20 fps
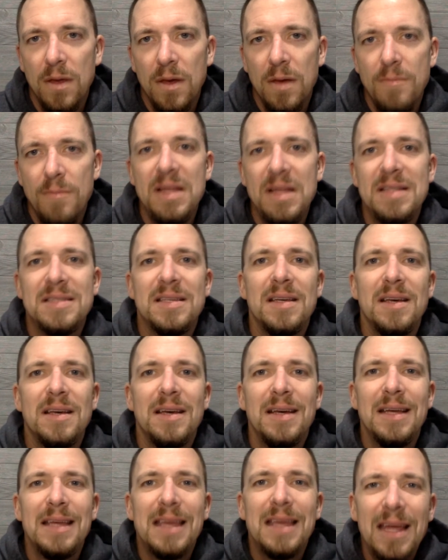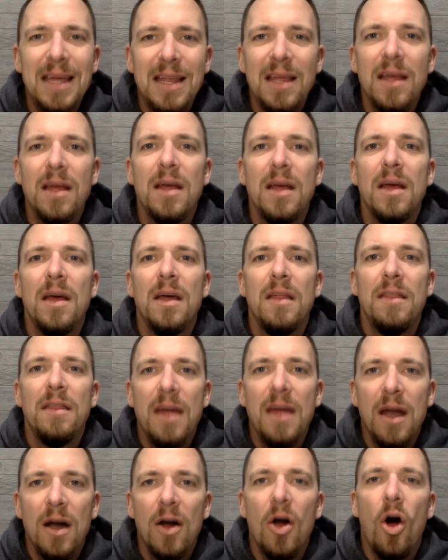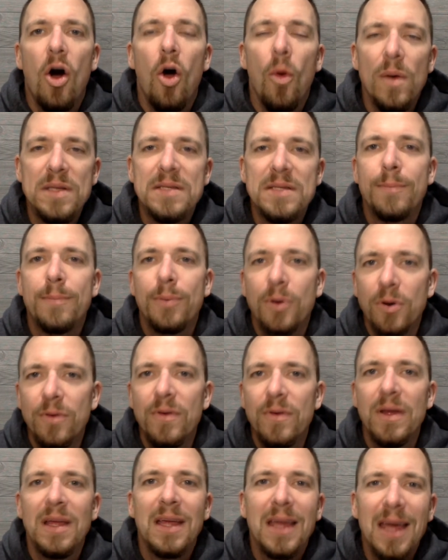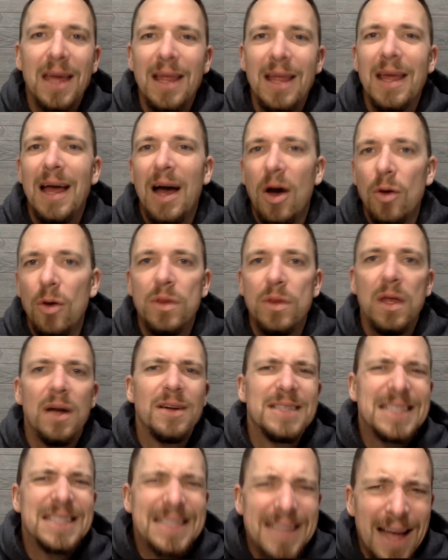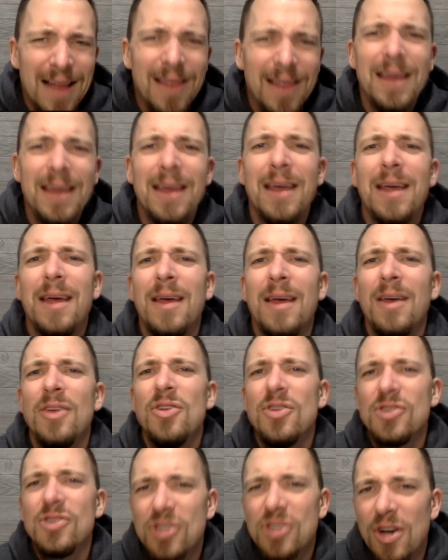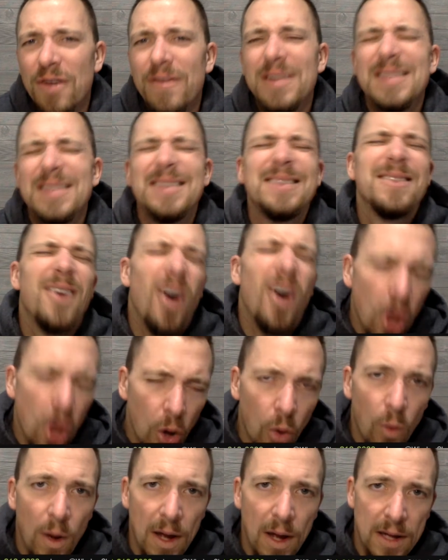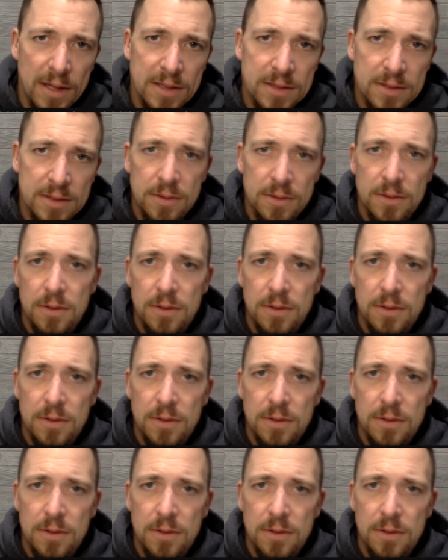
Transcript: means getting there, always improving, getting out there, selling your services always.